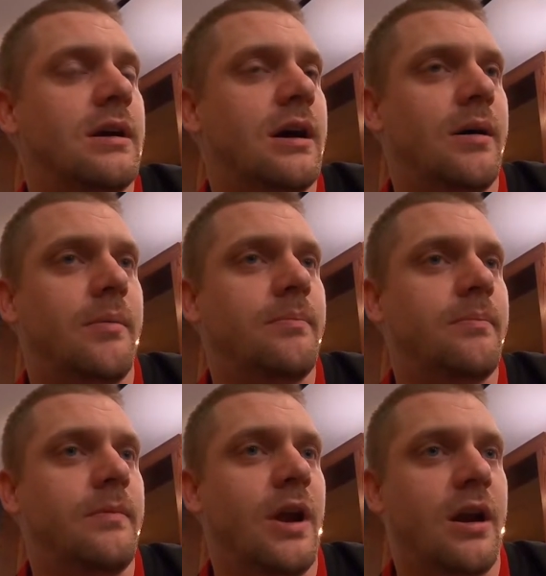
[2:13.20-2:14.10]

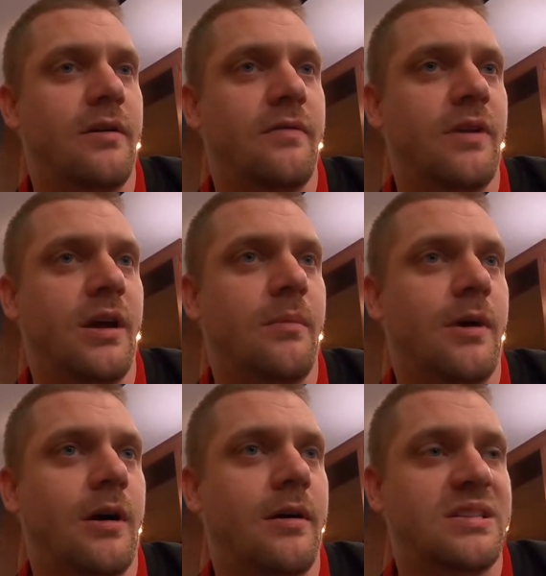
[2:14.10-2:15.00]
None of them
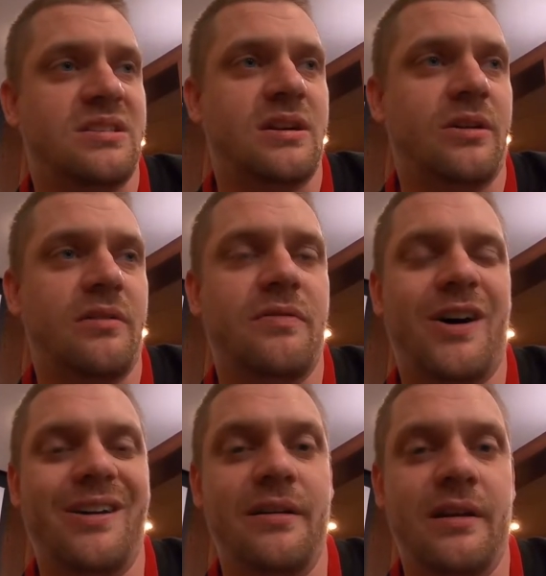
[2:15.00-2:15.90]
are necessarily
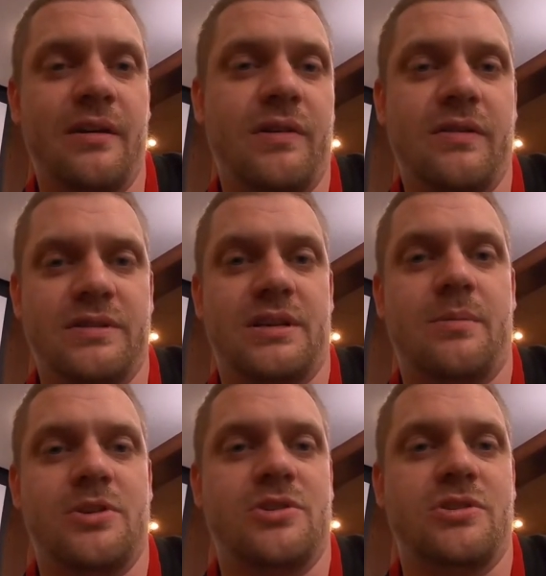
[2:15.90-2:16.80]
fun if you have a
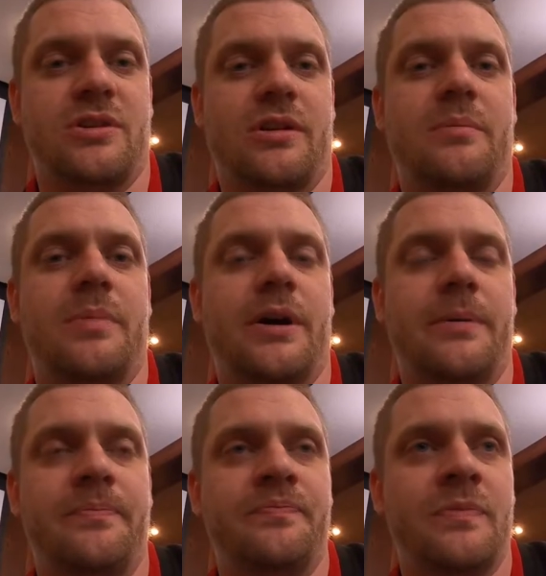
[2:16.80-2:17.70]
stubborn chinchilla,
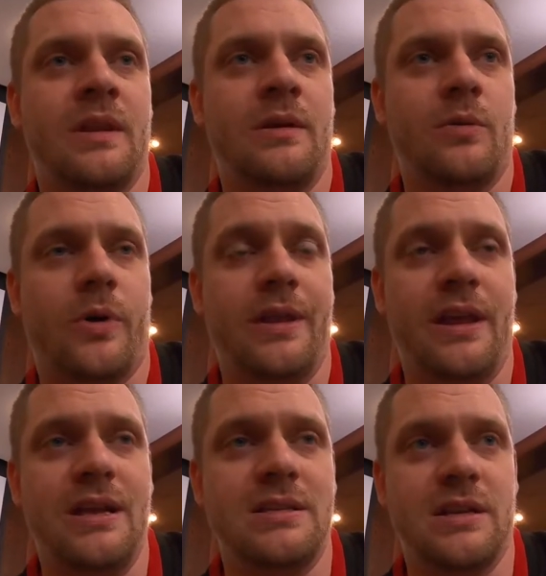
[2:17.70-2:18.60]
but one of the
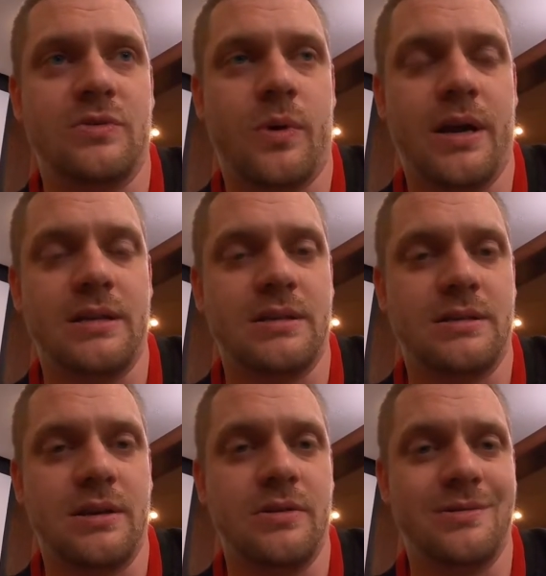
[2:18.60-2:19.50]
easiest ways is
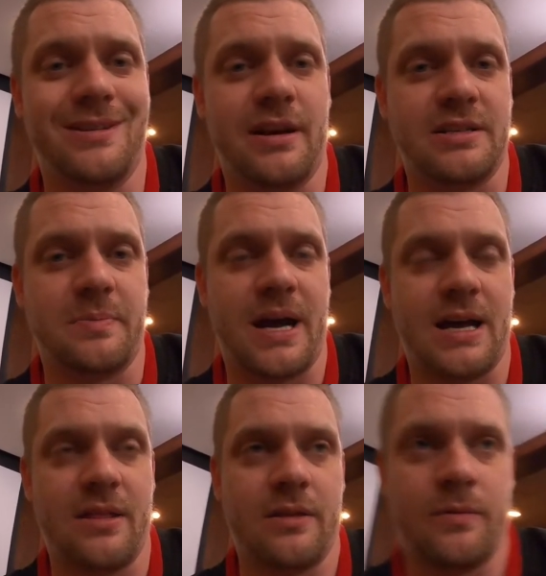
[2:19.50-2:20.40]
to use the dust bath,